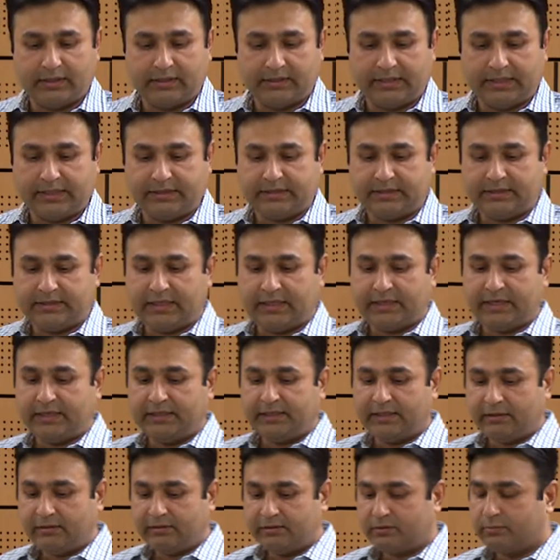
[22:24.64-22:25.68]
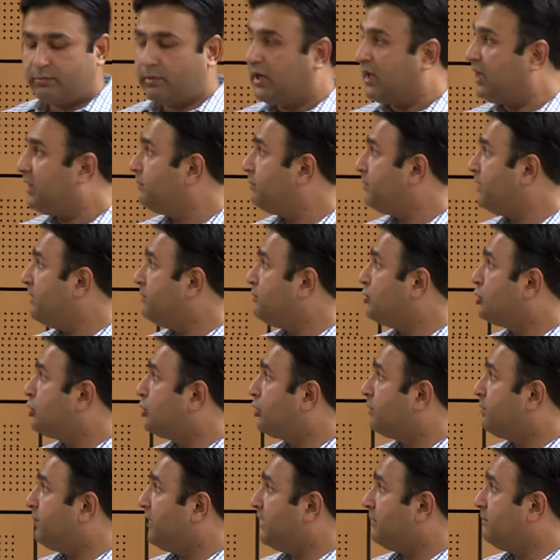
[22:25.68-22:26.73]
This is another small
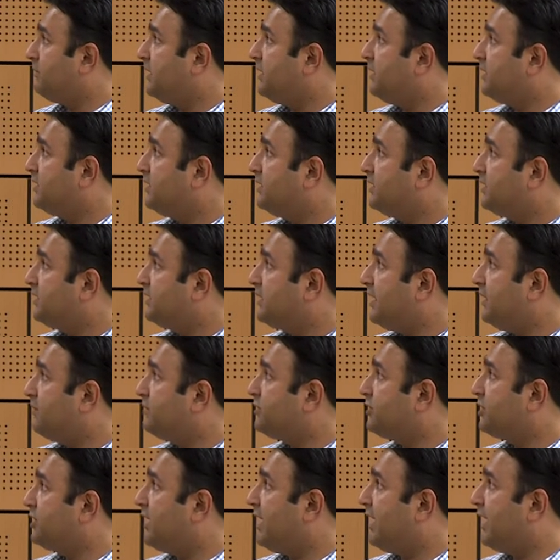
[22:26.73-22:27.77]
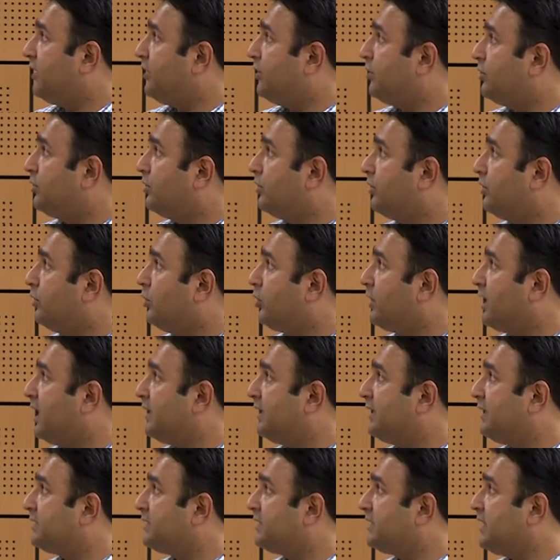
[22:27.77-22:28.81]
premature baby, same scenario. Look
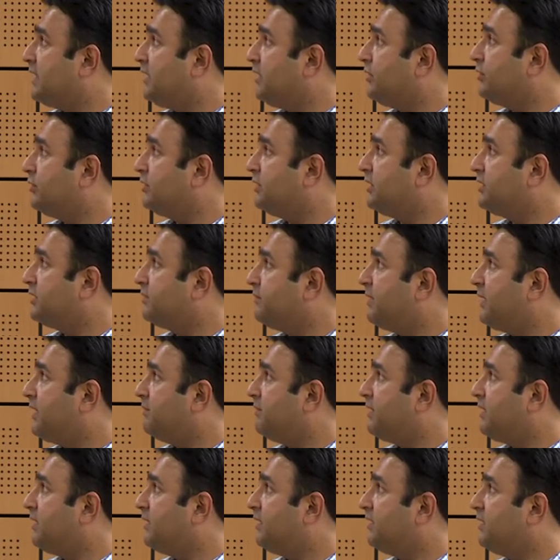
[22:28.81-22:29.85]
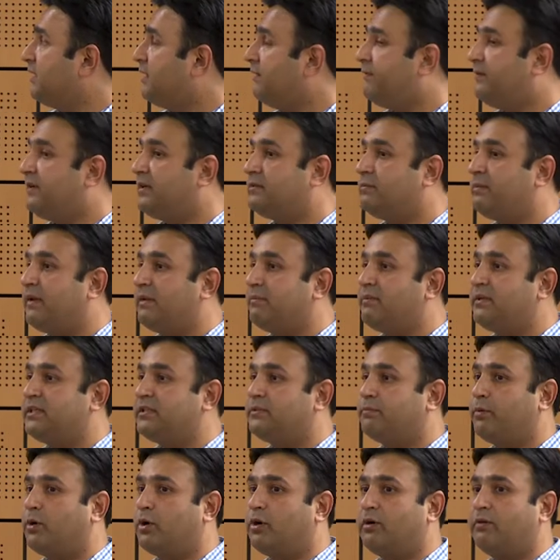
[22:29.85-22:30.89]
at the skin on this baby. If it baby
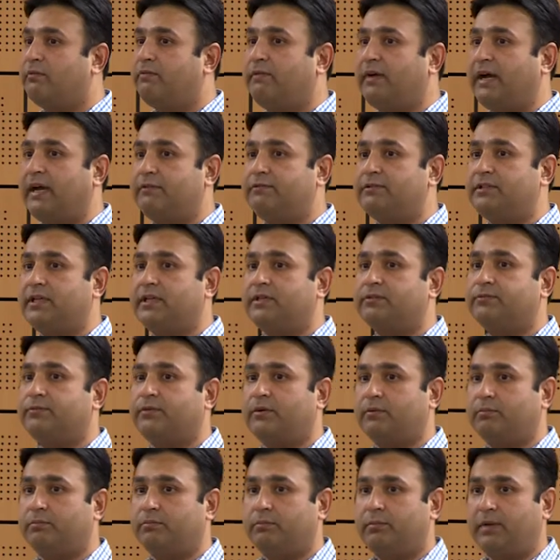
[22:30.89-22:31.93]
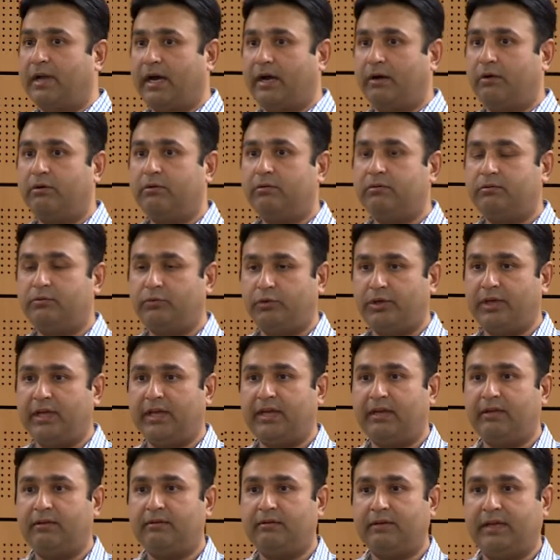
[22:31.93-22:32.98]
is born five years from now,
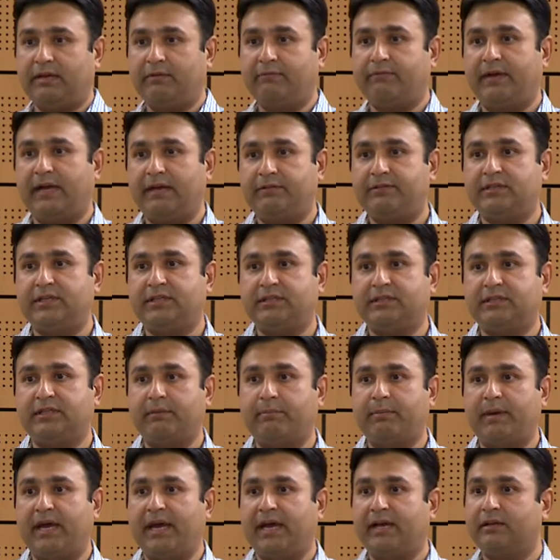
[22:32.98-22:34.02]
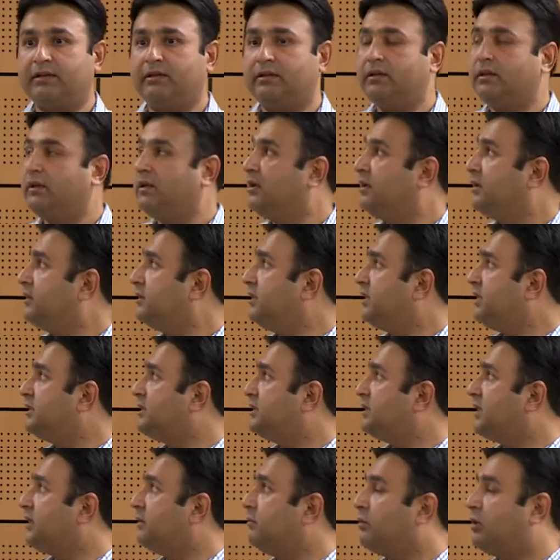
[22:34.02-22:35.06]
today, like five years in the back, this
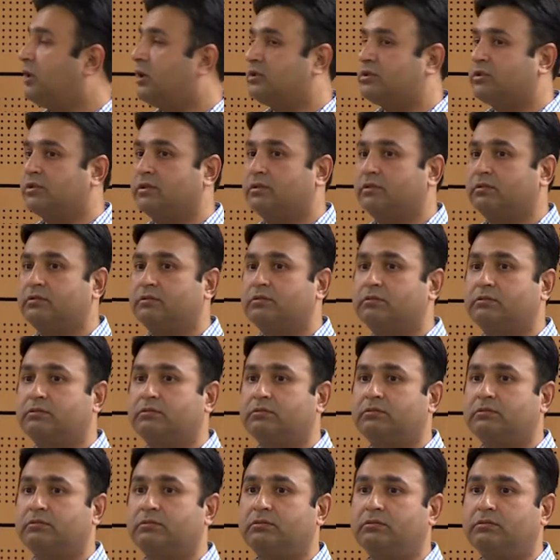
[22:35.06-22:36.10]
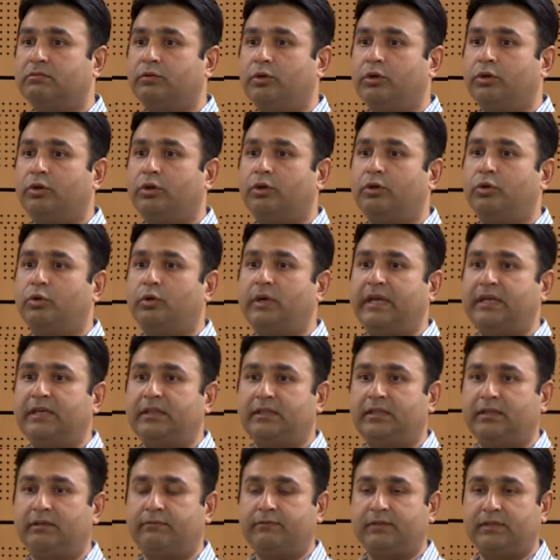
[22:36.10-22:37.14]
is an abortion. We don't do
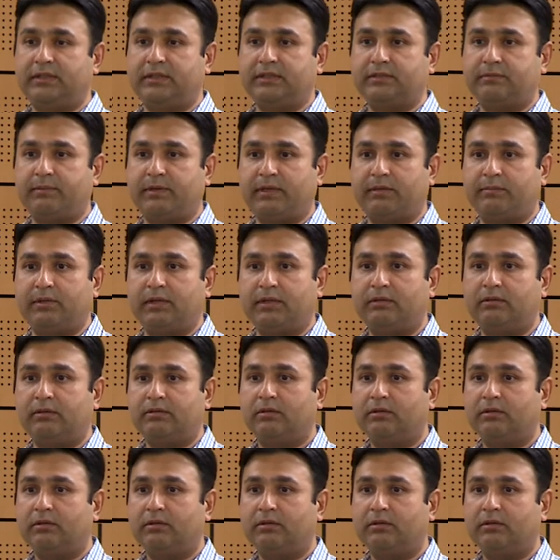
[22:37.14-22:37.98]
anything with this baby.